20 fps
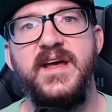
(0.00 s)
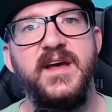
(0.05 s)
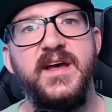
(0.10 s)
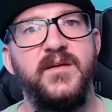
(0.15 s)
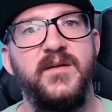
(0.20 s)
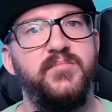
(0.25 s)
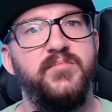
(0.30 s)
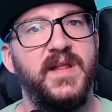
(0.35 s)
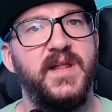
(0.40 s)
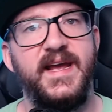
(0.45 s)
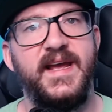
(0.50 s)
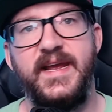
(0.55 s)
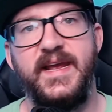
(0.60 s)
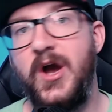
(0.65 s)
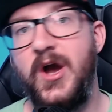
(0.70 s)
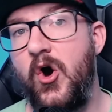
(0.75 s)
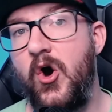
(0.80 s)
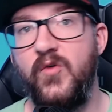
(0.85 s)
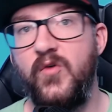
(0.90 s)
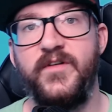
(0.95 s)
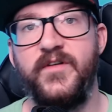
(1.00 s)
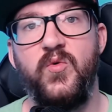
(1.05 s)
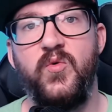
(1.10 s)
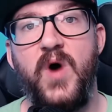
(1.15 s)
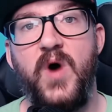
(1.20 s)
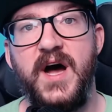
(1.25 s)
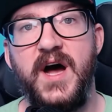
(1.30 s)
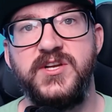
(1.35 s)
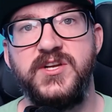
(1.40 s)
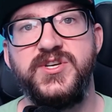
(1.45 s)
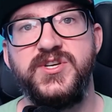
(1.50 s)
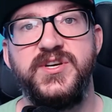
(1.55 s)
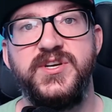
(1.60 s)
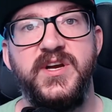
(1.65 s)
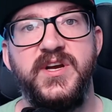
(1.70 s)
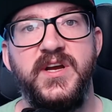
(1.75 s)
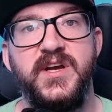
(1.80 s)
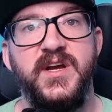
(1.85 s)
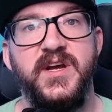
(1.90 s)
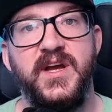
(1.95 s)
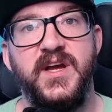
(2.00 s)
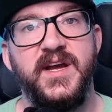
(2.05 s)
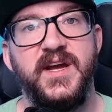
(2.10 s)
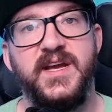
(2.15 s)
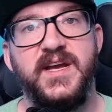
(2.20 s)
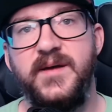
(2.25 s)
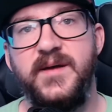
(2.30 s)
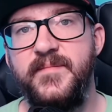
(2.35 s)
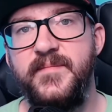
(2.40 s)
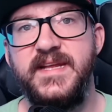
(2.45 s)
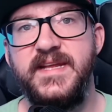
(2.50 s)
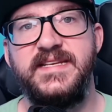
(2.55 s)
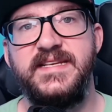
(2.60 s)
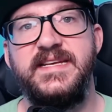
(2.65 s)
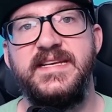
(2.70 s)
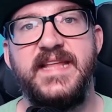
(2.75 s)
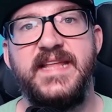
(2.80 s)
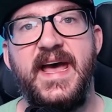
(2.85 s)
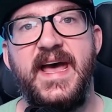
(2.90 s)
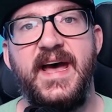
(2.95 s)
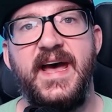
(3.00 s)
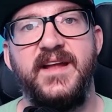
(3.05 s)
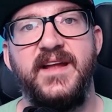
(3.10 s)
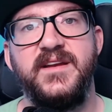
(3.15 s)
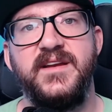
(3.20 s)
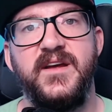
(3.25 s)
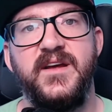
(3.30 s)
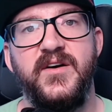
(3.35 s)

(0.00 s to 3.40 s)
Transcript: playing Overwatch, commit to that